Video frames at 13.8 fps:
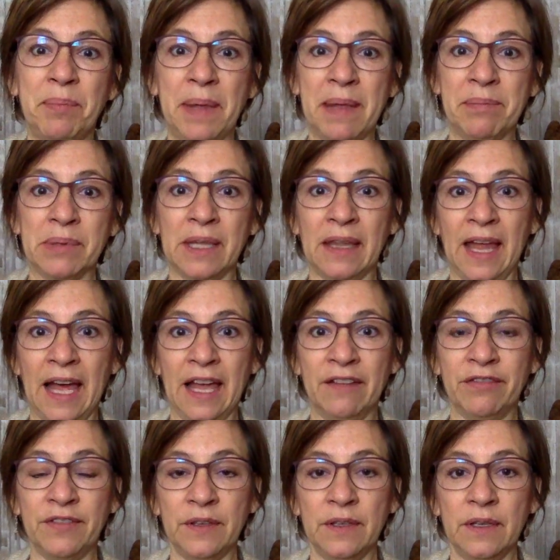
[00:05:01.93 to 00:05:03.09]
people alive,
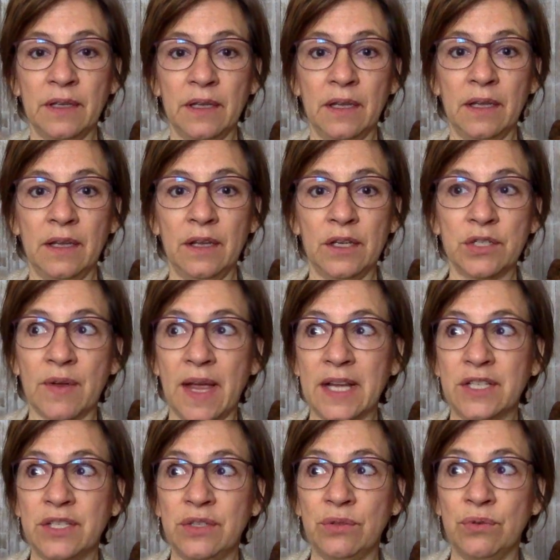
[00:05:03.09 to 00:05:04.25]
trying
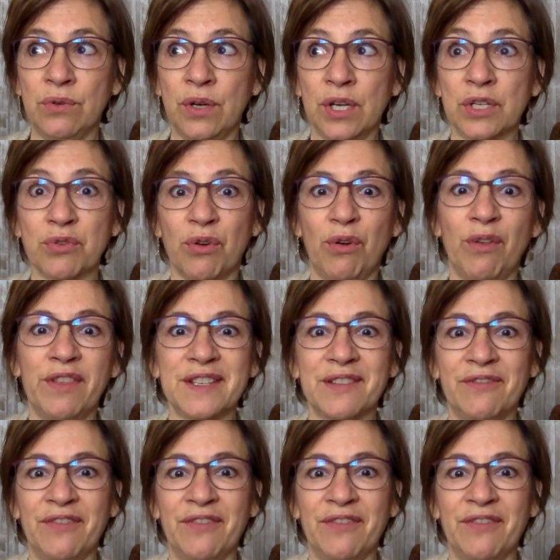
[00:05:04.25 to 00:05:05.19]
to control this